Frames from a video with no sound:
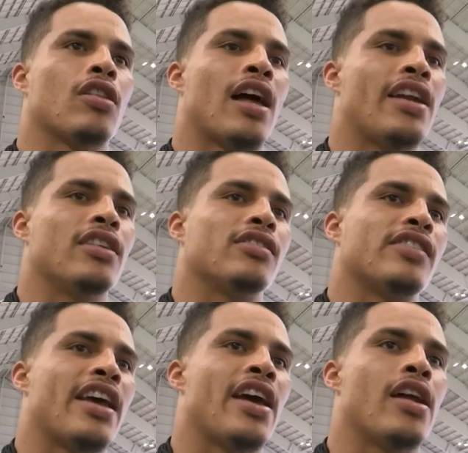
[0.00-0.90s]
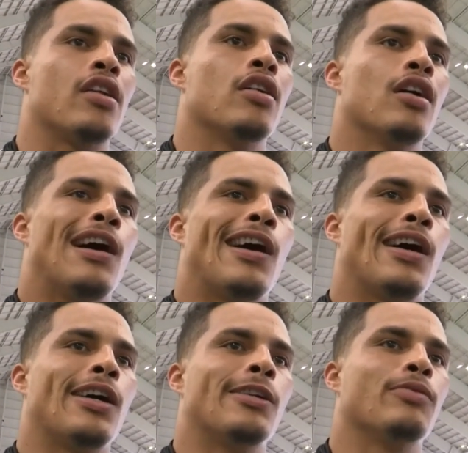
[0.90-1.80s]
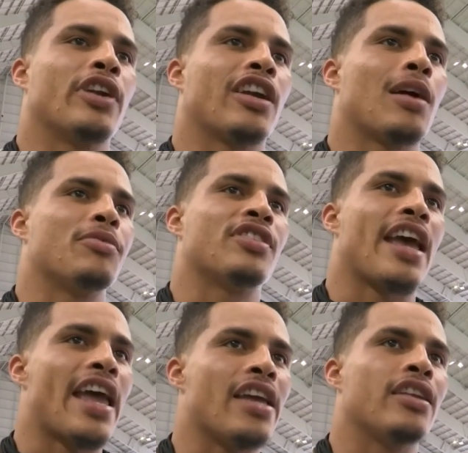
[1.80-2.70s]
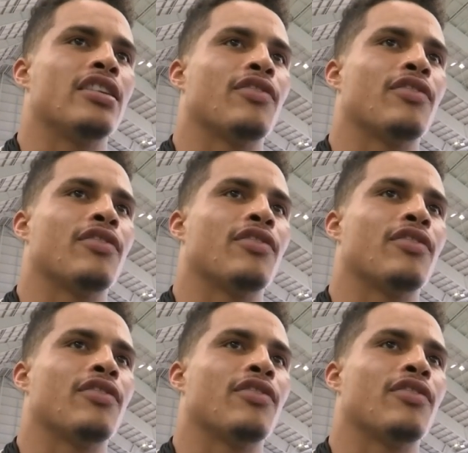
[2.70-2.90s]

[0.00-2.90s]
about the fundraiser and agreed they have different opinions on the matter.